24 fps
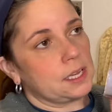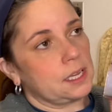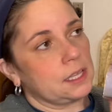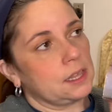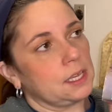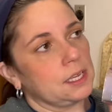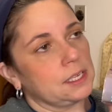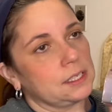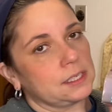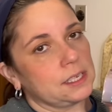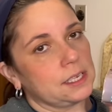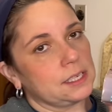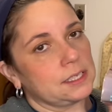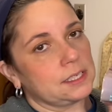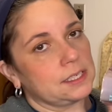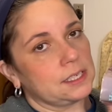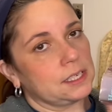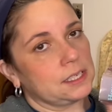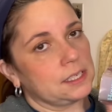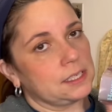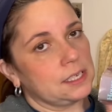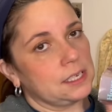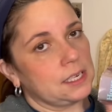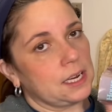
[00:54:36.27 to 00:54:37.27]
I think it's like
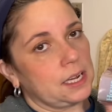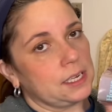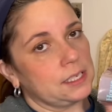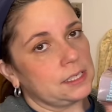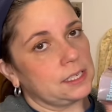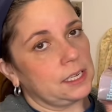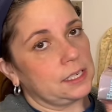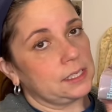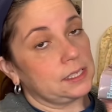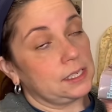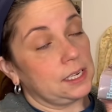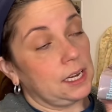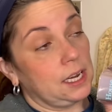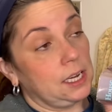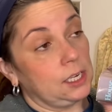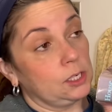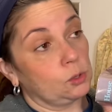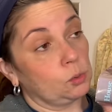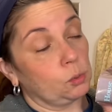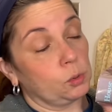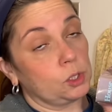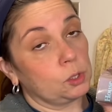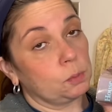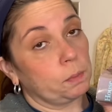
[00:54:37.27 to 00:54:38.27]
69 cents an
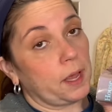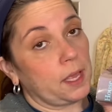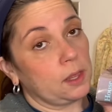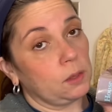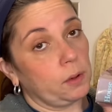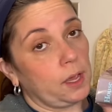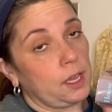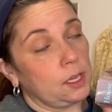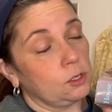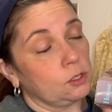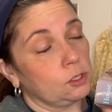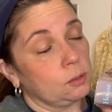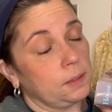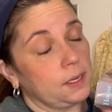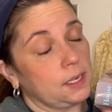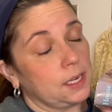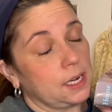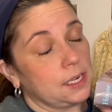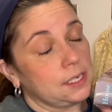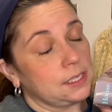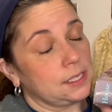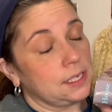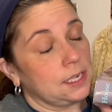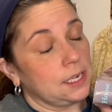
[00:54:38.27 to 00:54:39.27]
inch, which by the way, it used to be
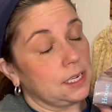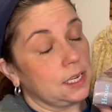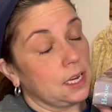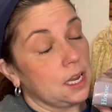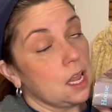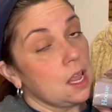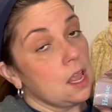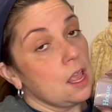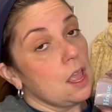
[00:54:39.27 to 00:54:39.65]
19.